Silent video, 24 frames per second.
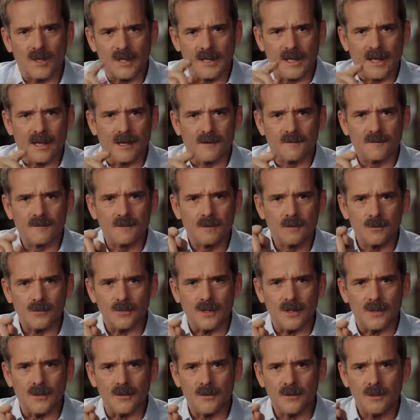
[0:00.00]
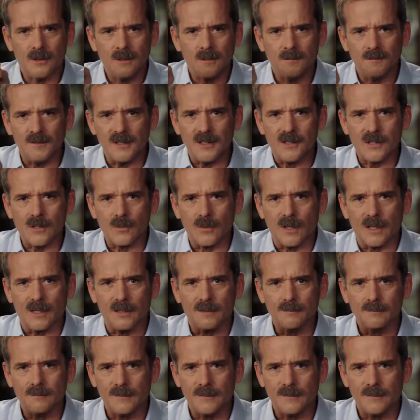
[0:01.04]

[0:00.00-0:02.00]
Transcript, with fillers: 1 half rho v squared